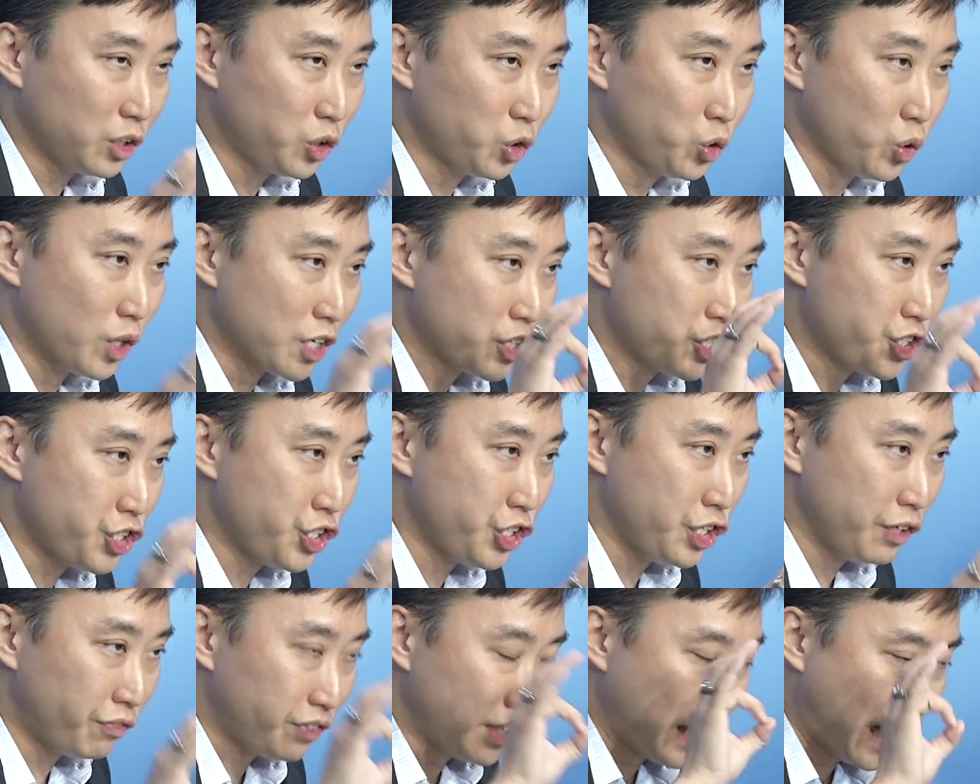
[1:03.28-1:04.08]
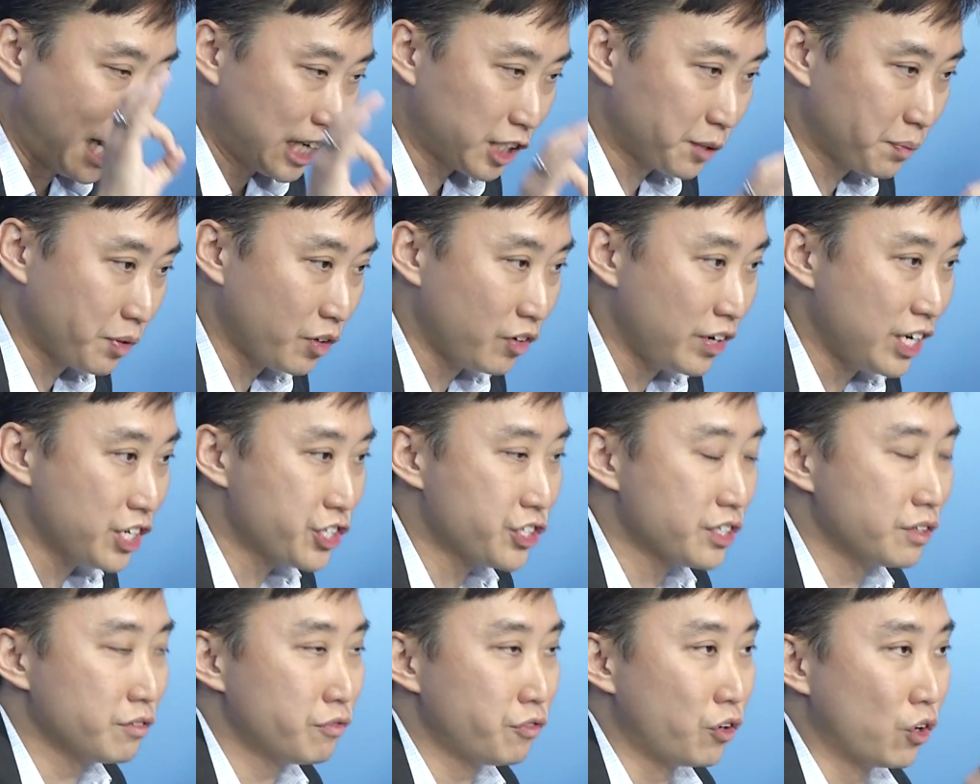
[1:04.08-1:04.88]
to achieve the
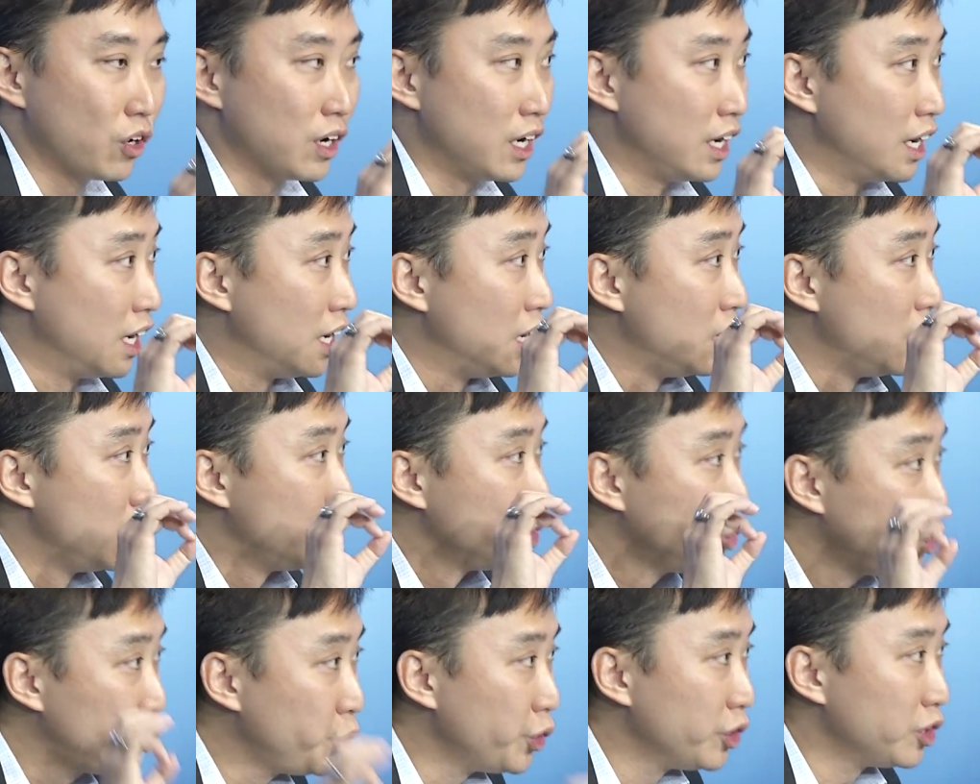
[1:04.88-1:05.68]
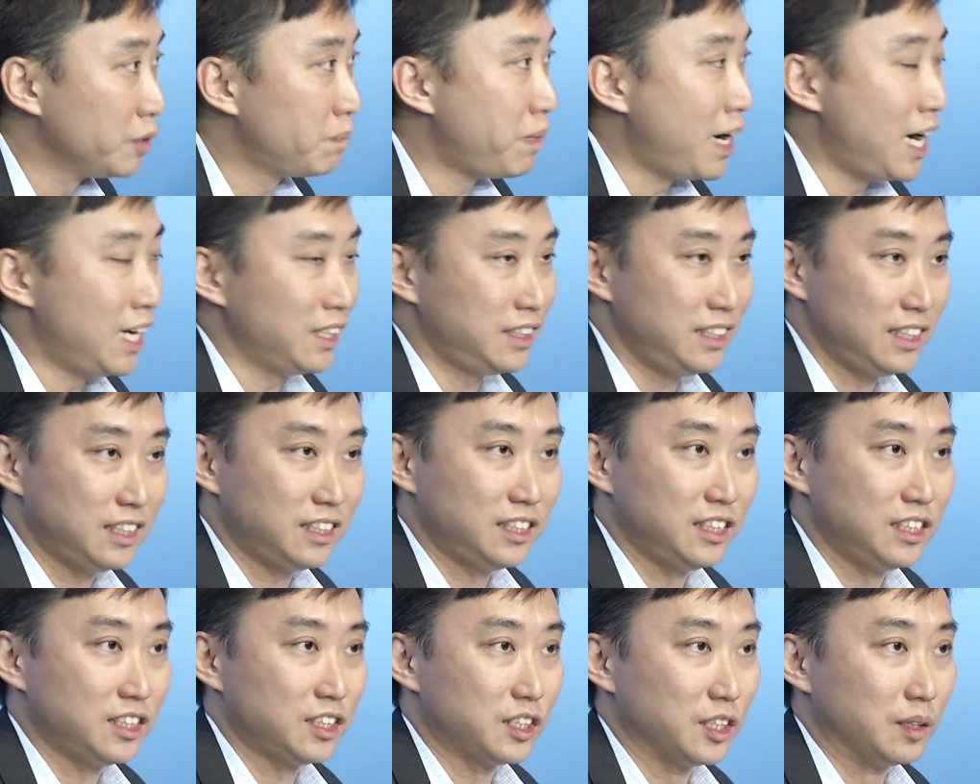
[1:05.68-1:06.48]
aspiration for a dual party
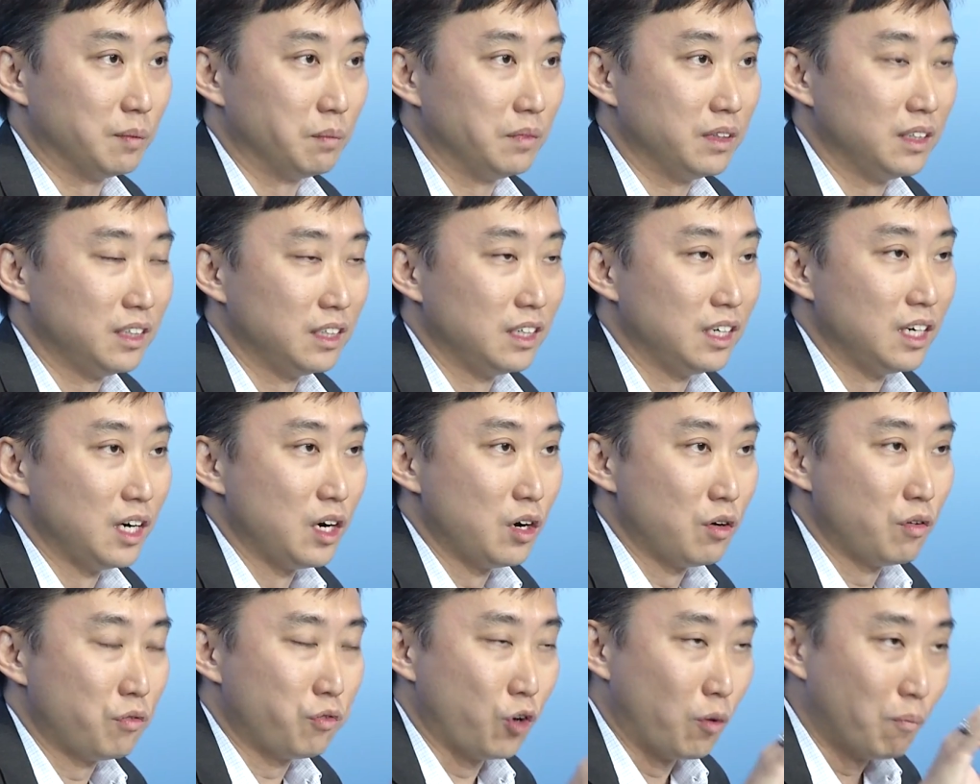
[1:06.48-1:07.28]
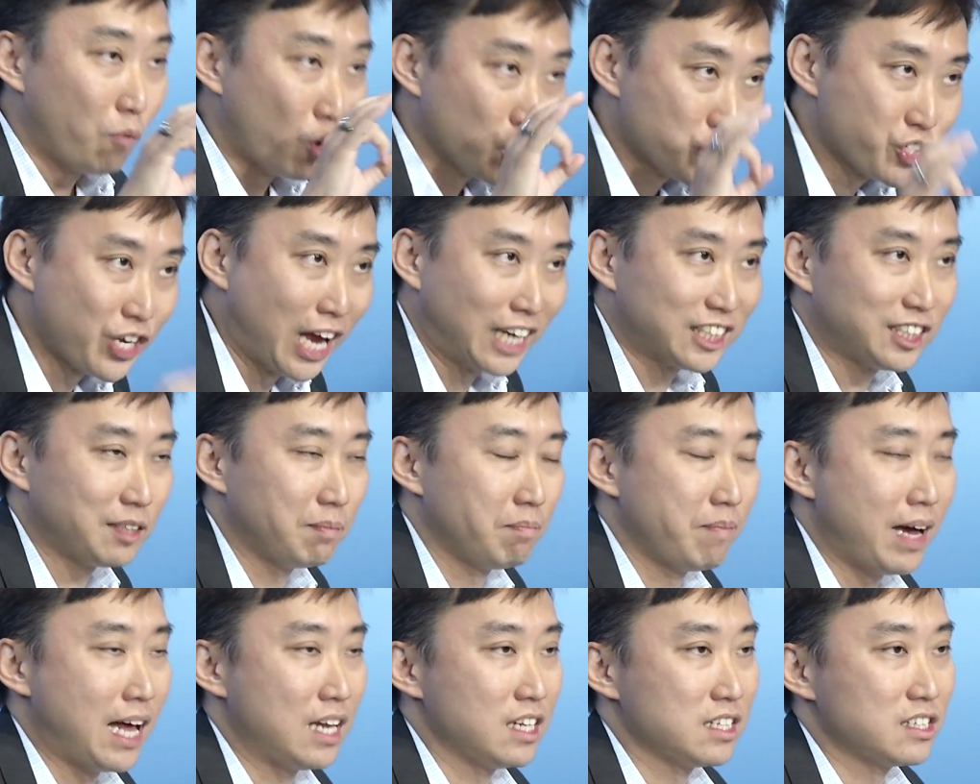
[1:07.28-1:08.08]
system, for more checks and
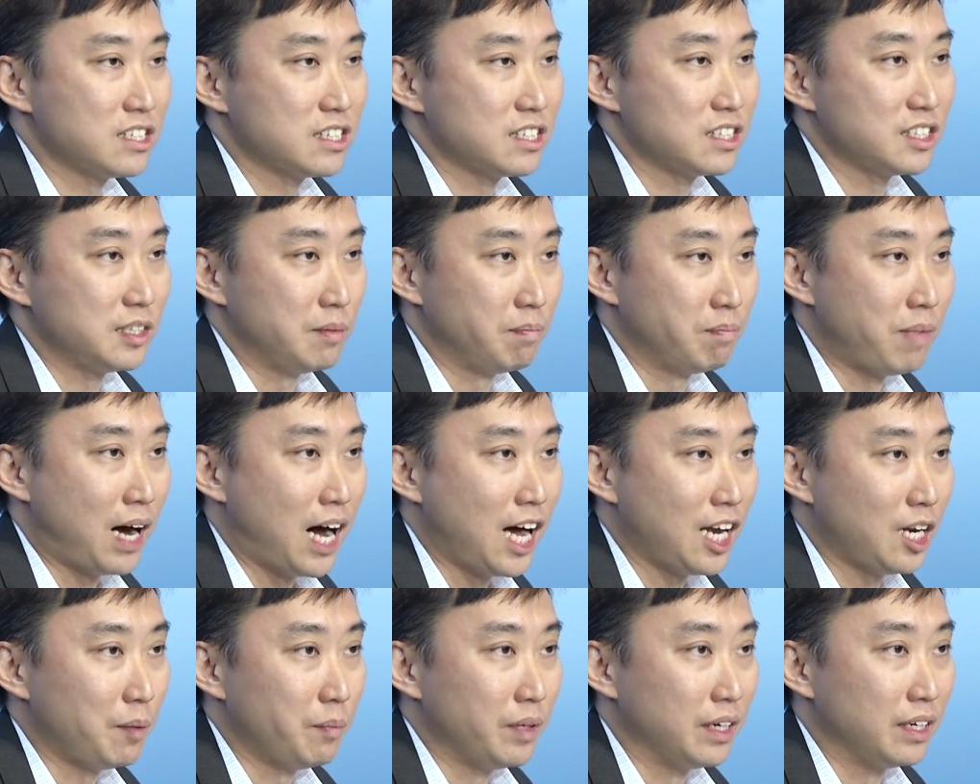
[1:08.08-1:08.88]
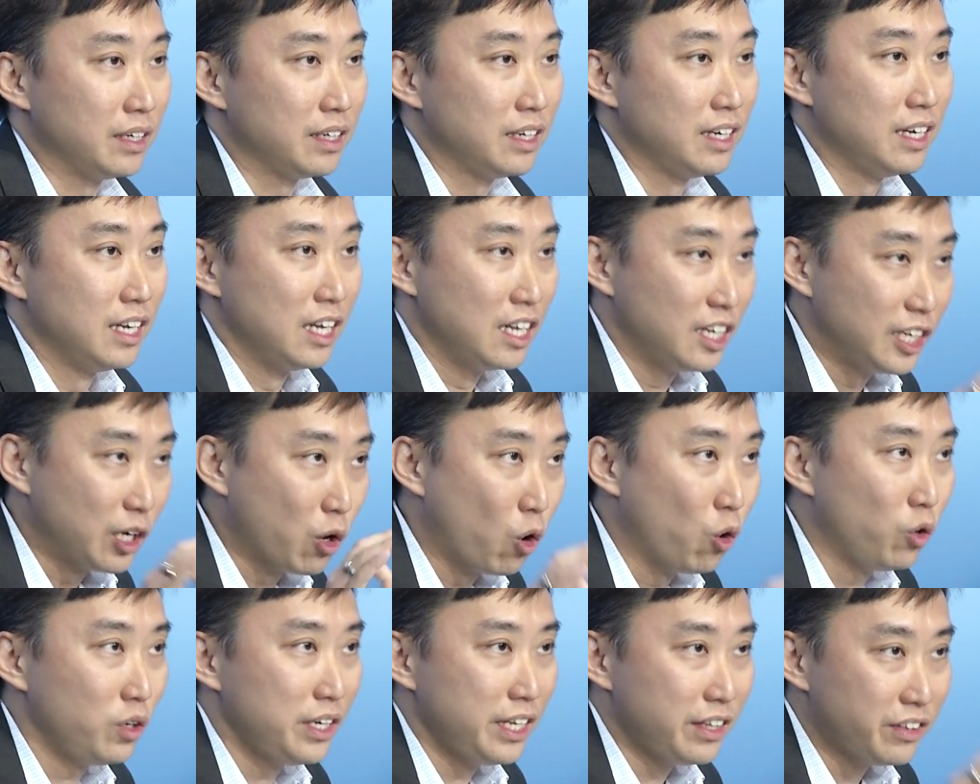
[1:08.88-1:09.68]
balances in parliament, the
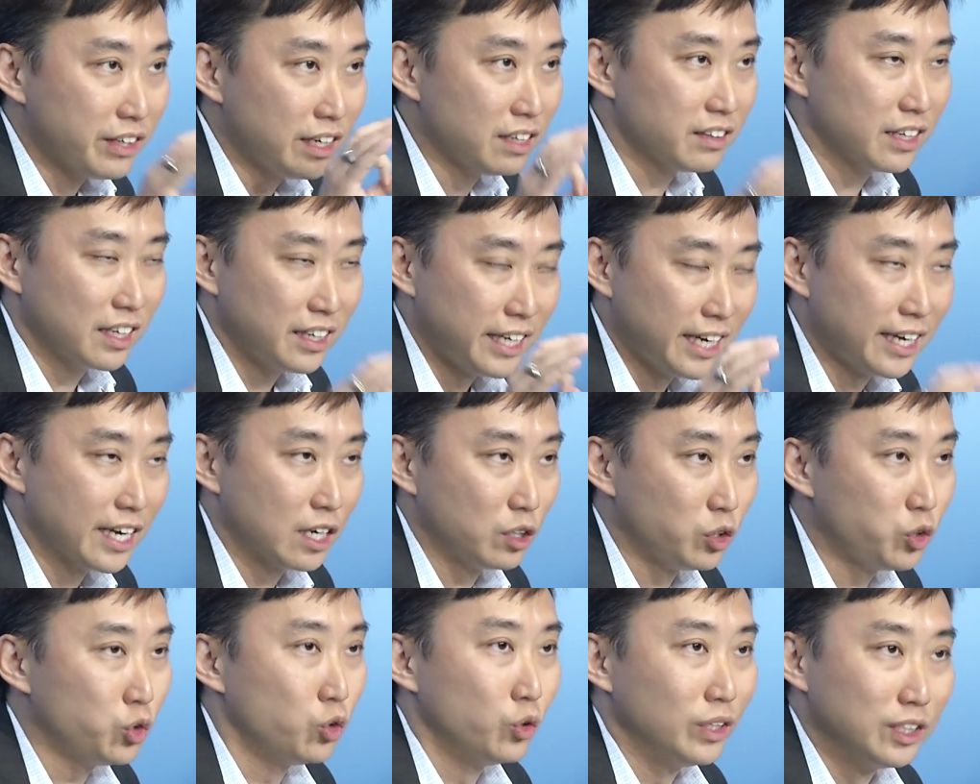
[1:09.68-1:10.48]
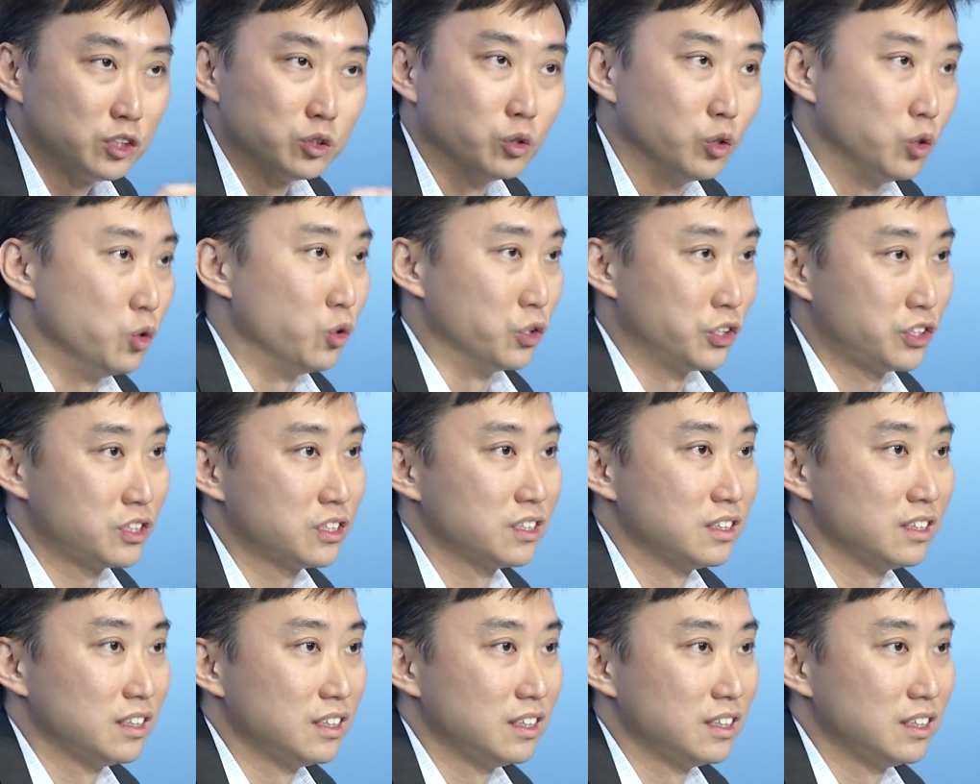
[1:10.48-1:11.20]
only thing that they can do is to lose.